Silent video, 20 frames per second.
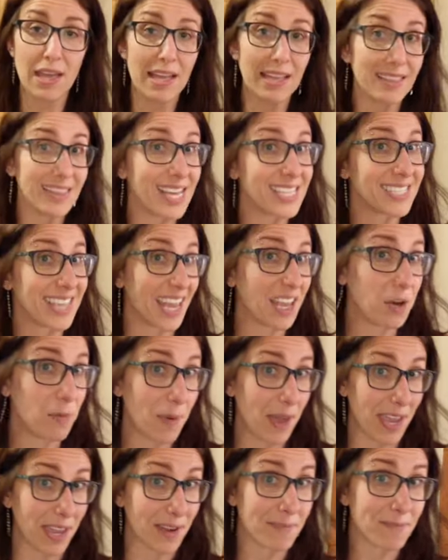less ankle
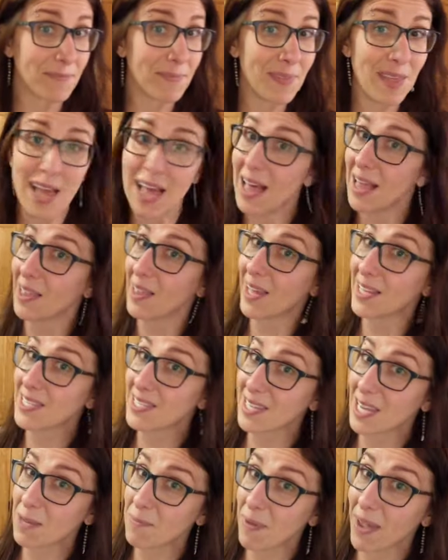pain, less
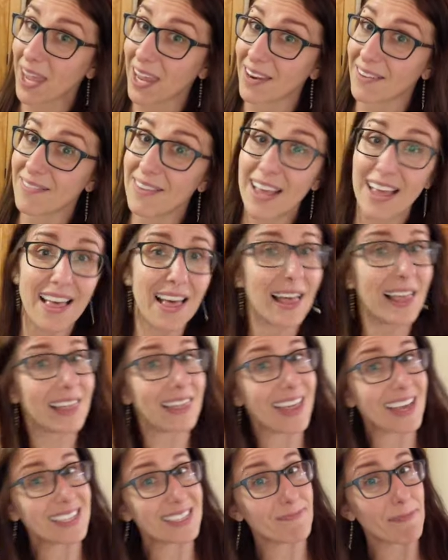knee pain,
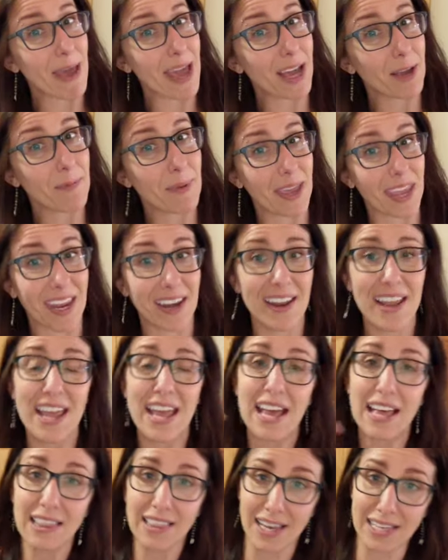less back pain,
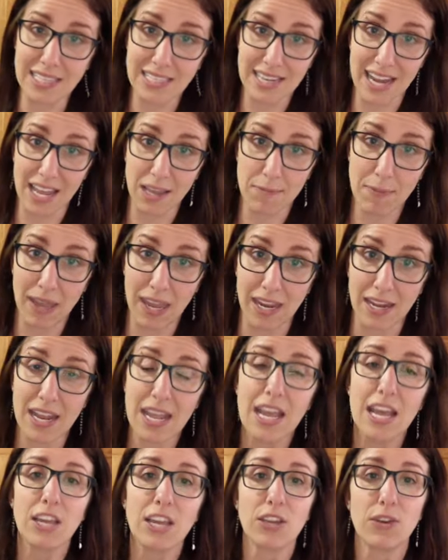less neck pain.
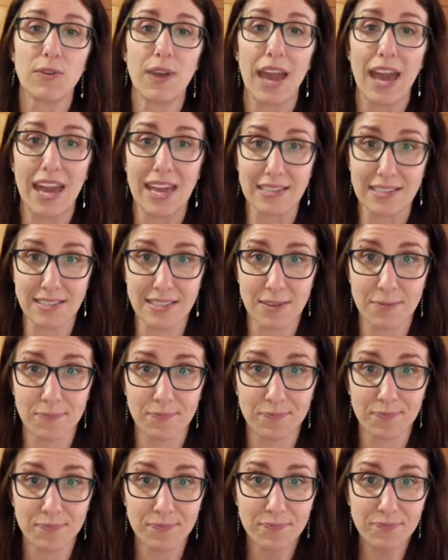You guys,
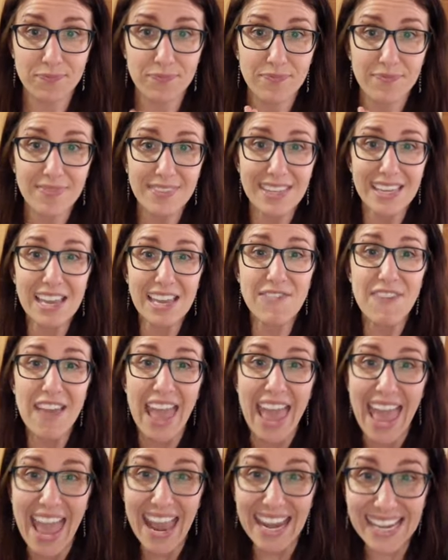if
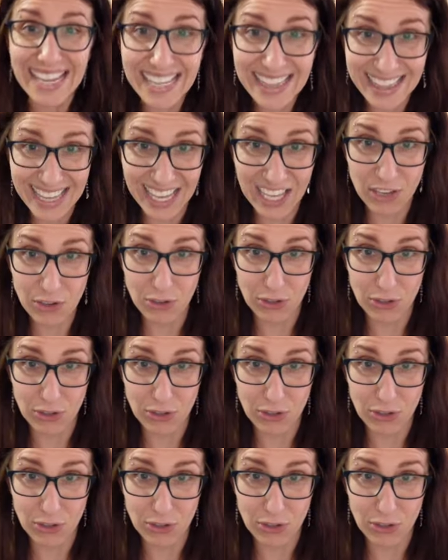anything you